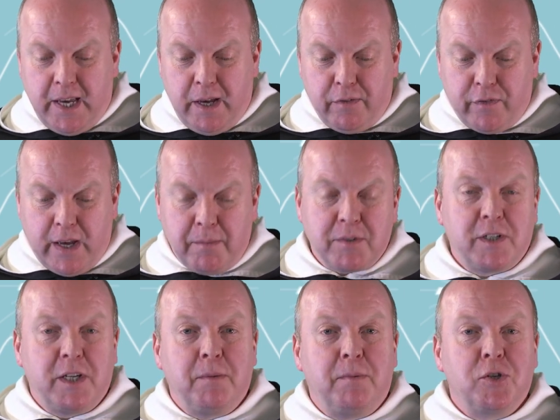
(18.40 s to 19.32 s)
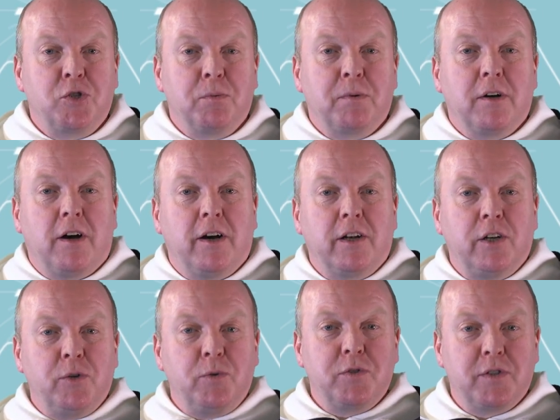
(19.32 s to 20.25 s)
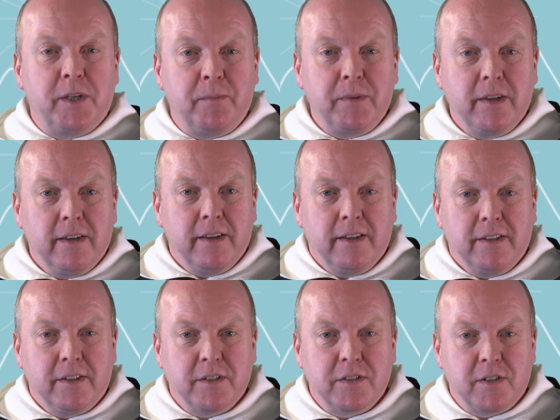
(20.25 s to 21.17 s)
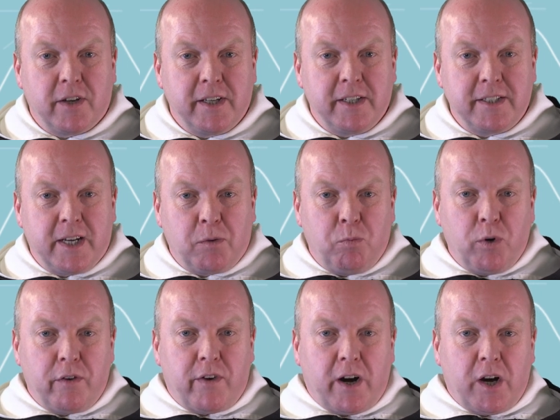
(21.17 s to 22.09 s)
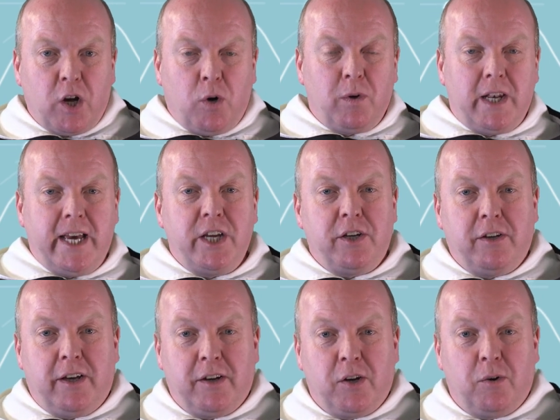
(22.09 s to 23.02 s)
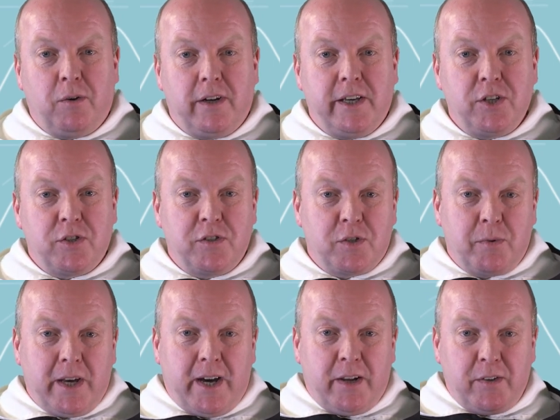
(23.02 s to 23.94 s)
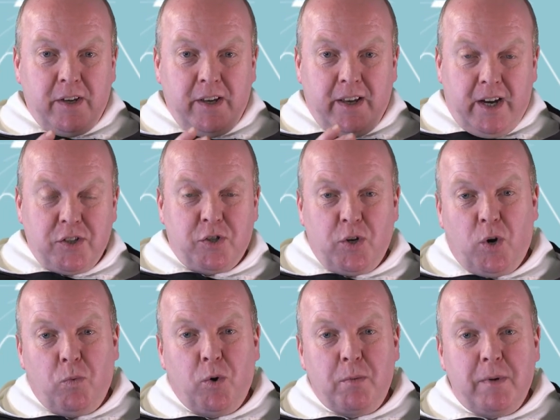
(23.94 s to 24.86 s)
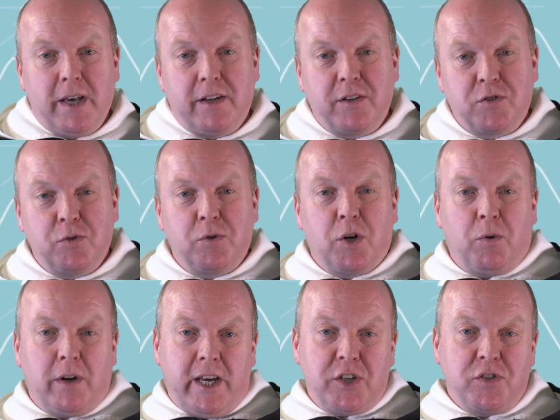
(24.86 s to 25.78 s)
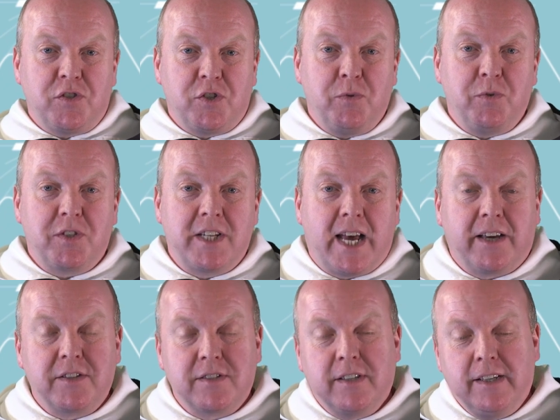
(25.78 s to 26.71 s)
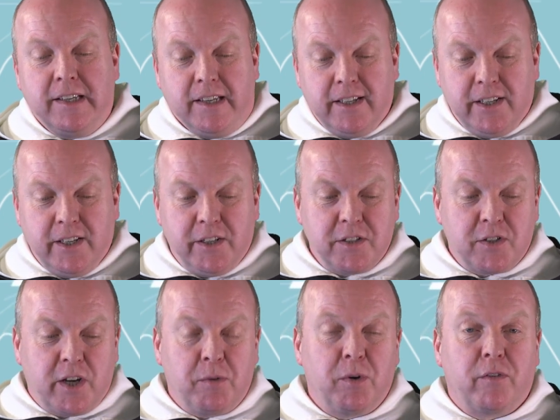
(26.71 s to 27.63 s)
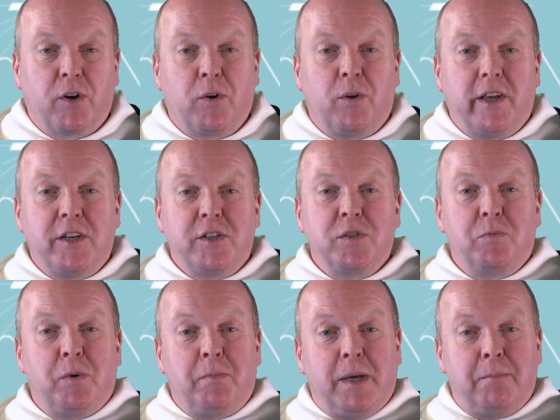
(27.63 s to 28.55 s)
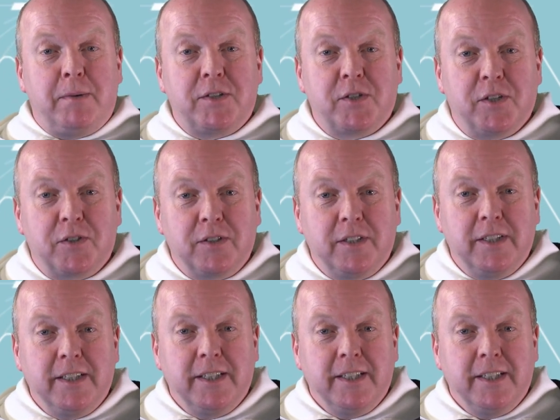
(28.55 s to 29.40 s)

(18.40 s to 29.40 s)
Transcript: Uh, famously, Bishop Con Lucey decided that one of our coala- uh, collations, so we had, as you know, one meal and two collations, two snacks, he decided one of our collations would be a biscuit.